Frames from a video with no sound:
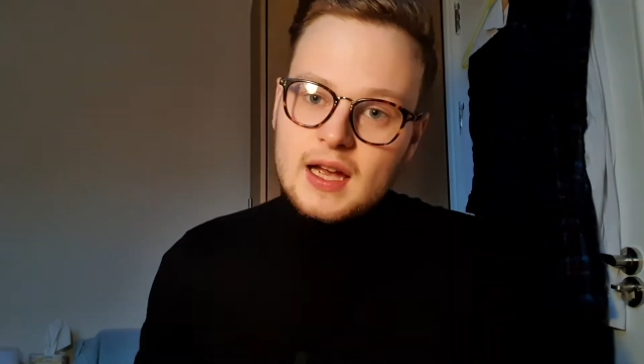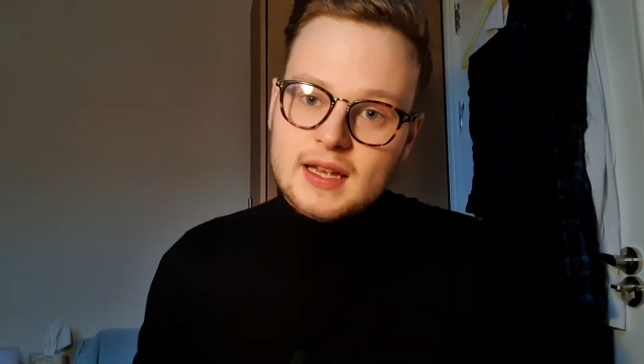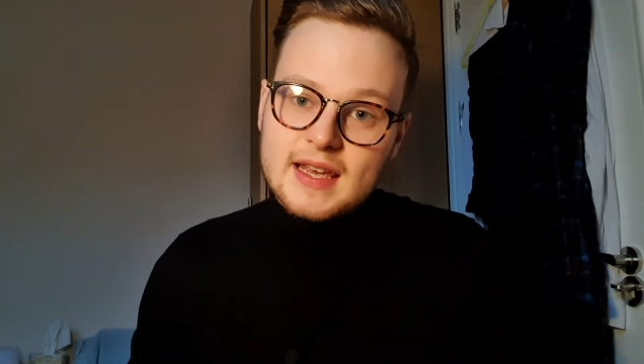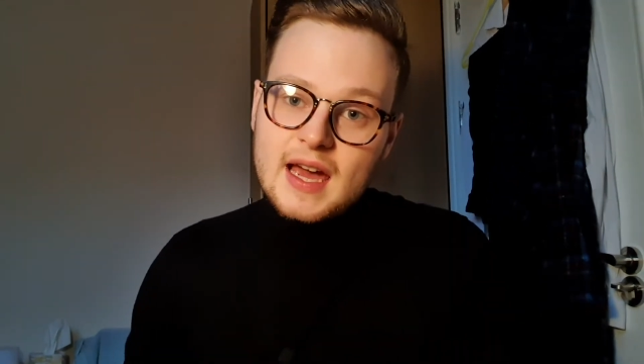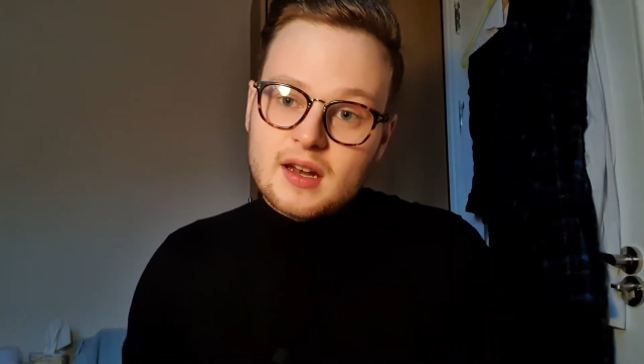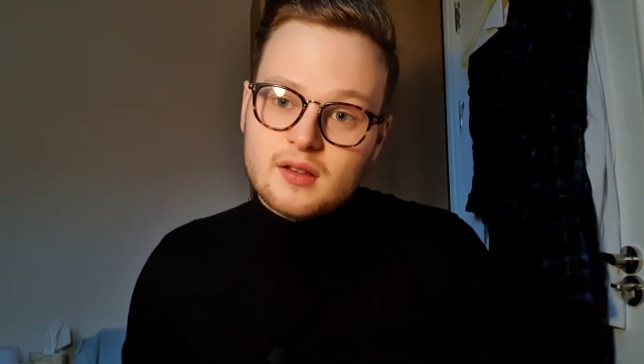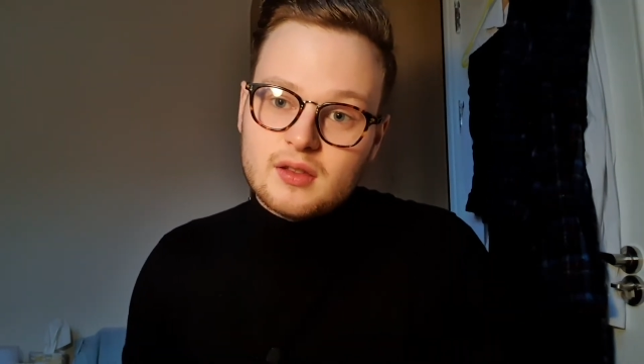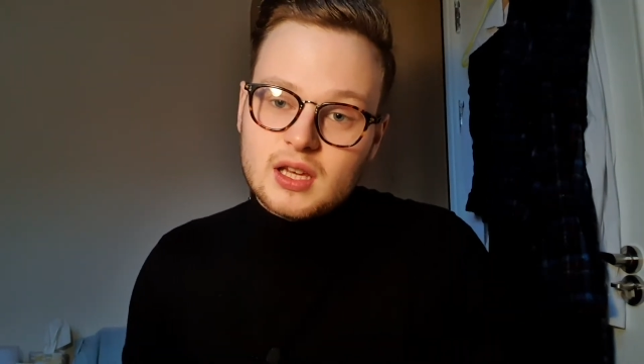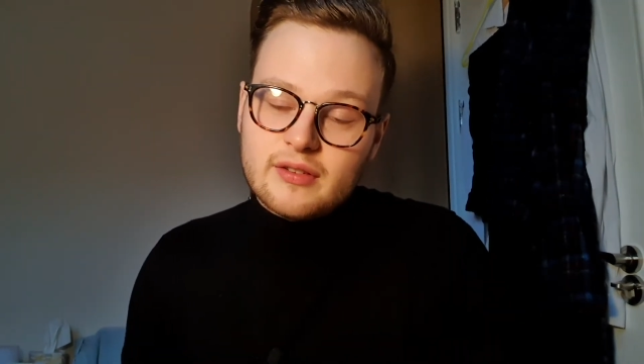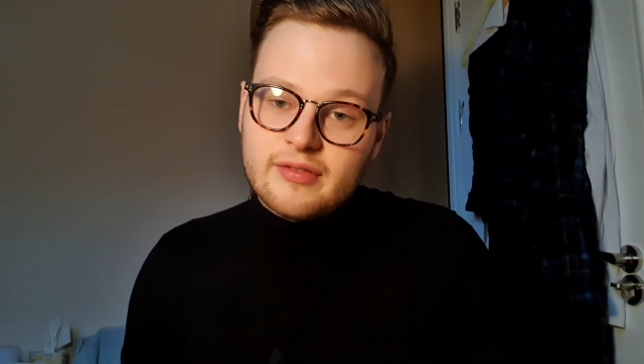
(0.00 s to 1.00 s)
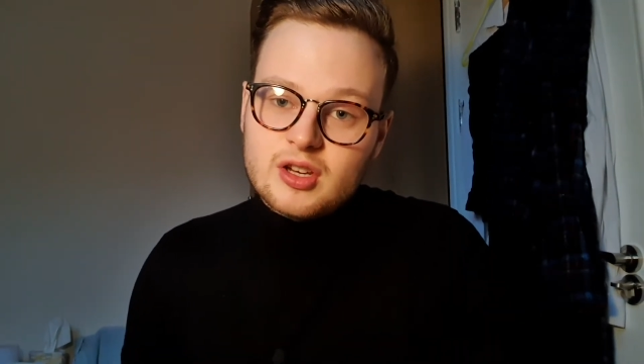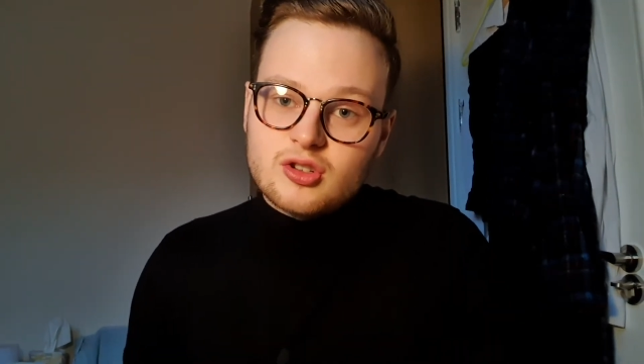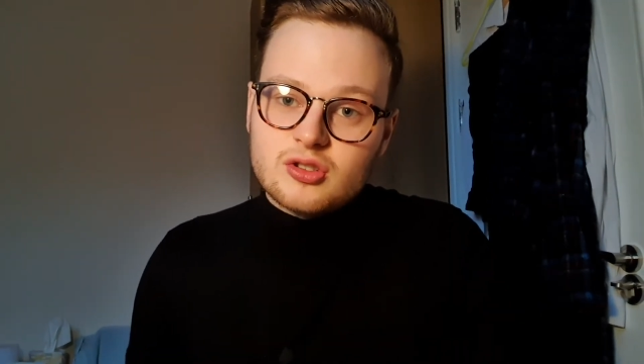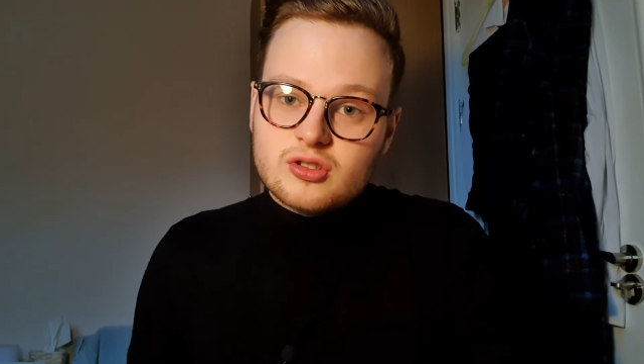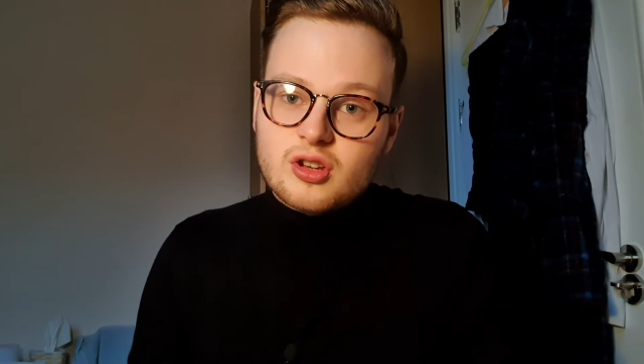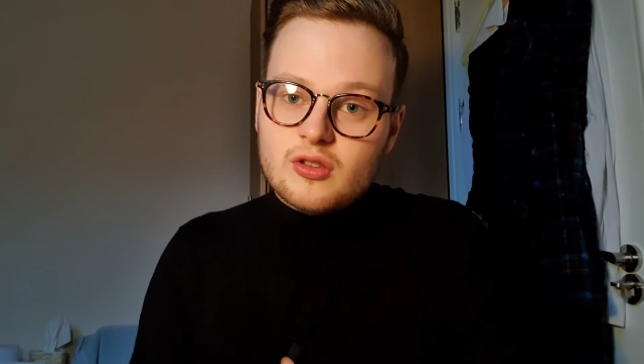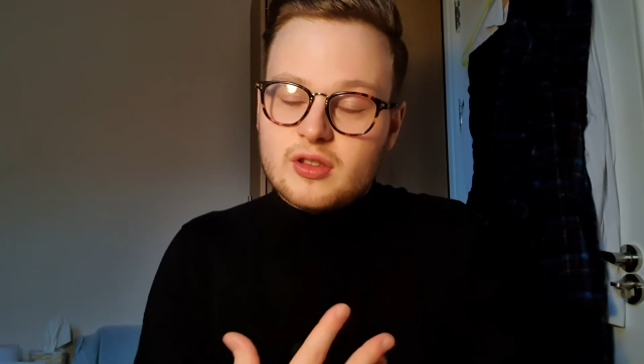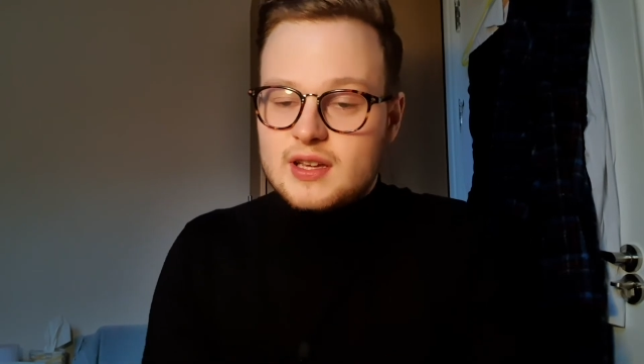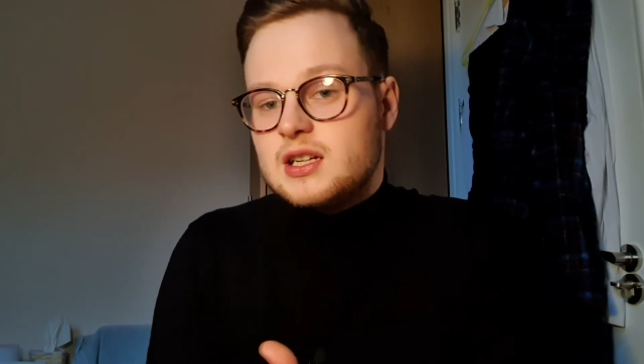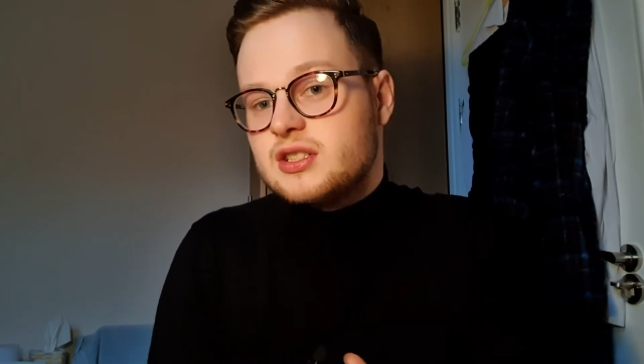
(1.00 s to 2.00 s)
Again, the features that
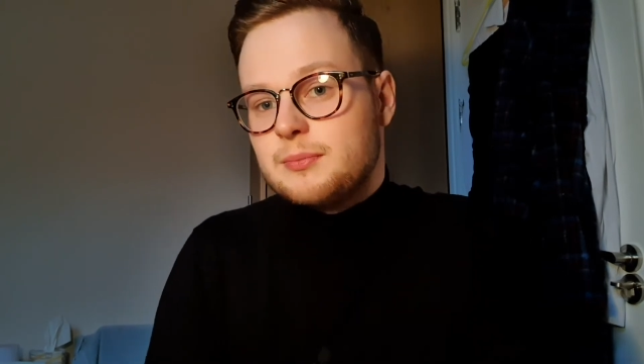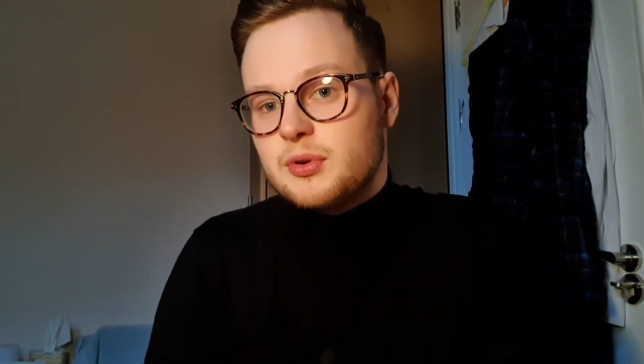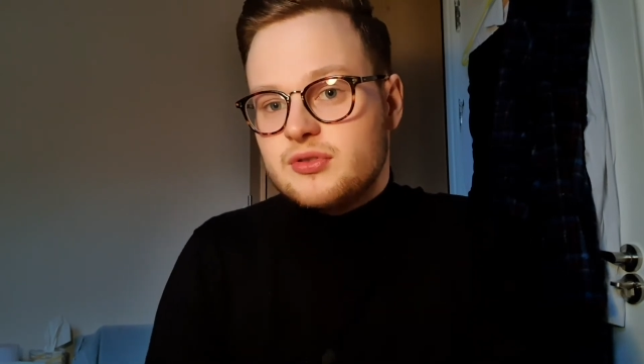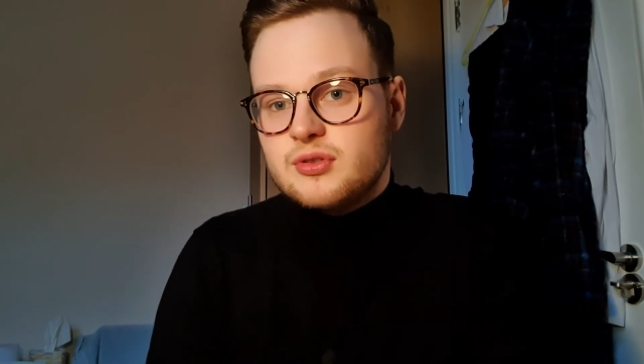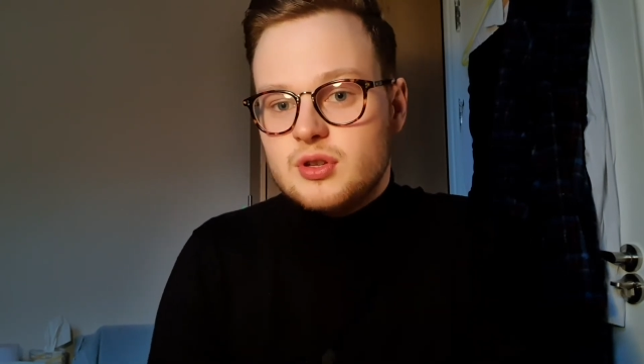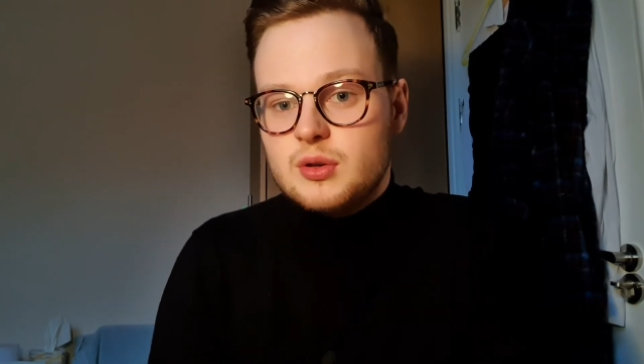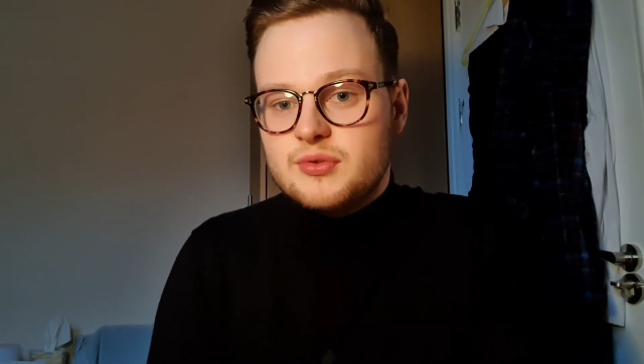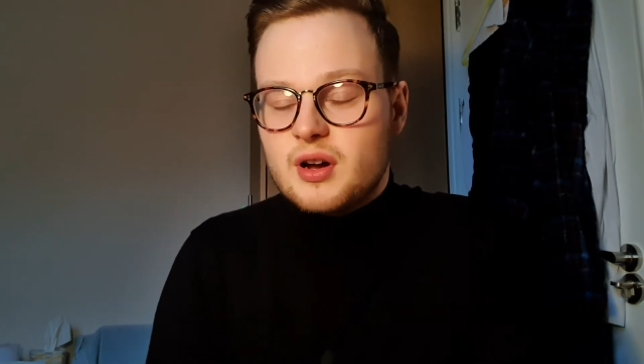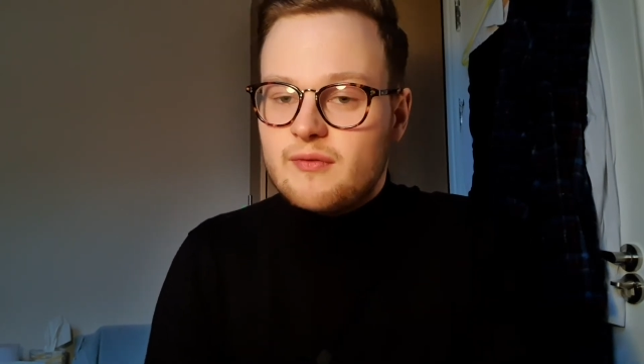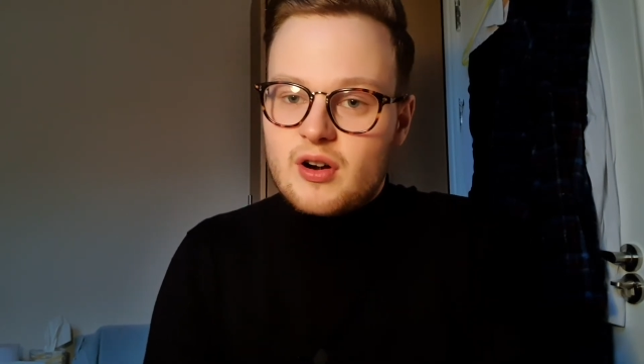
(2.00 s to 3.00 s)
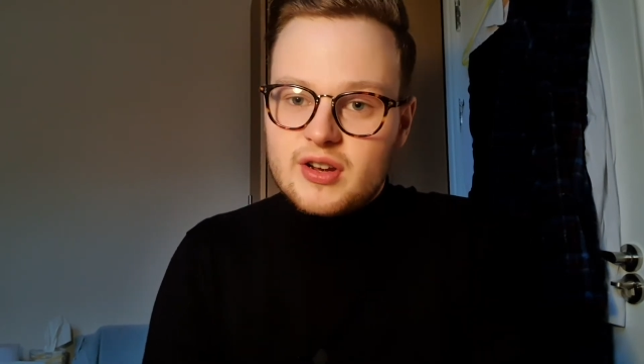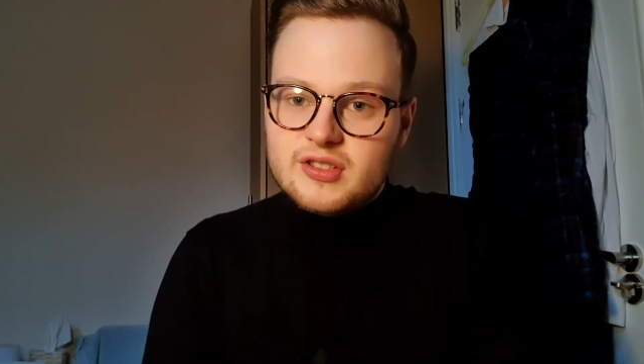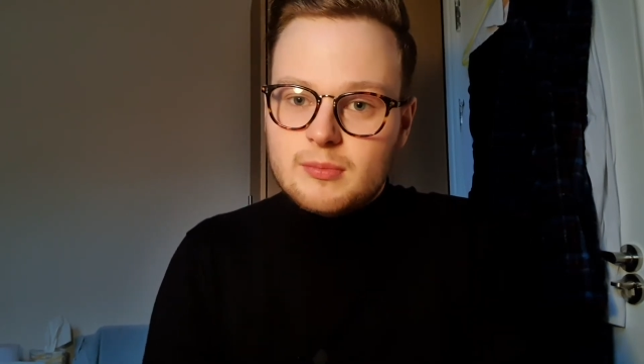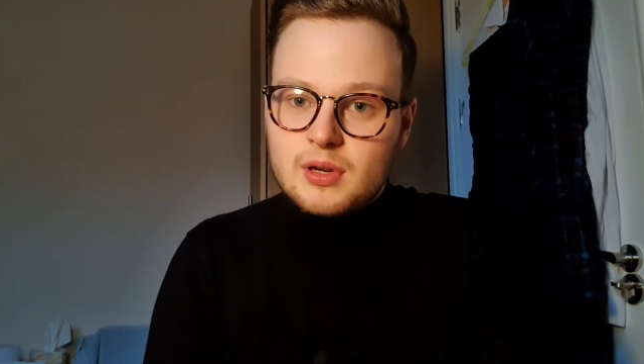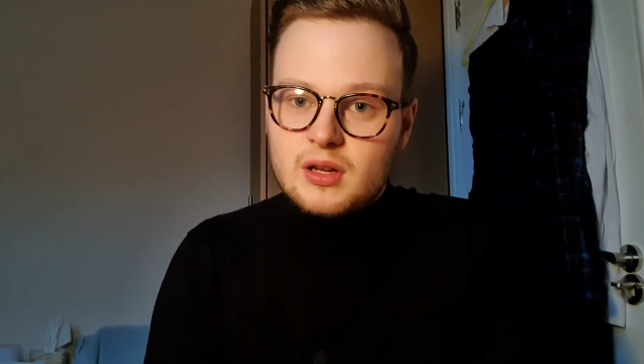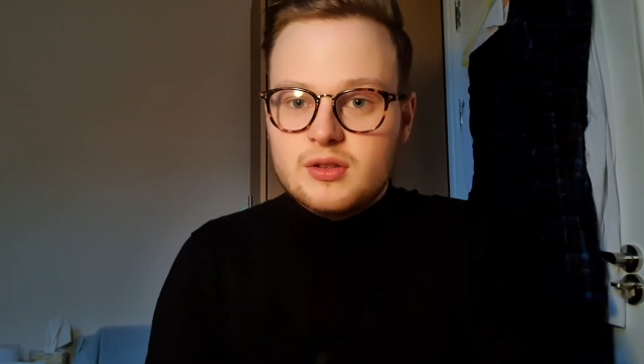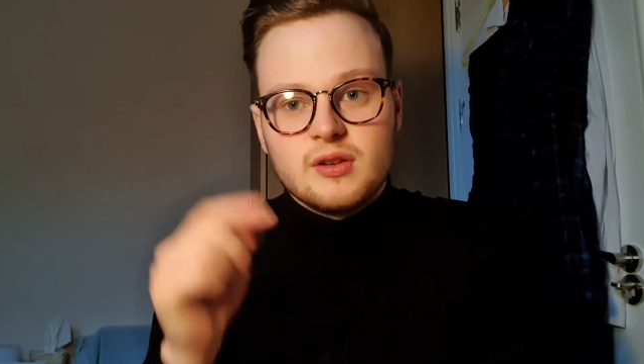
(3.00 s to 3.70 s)
the Galaxy Buds use are very similar.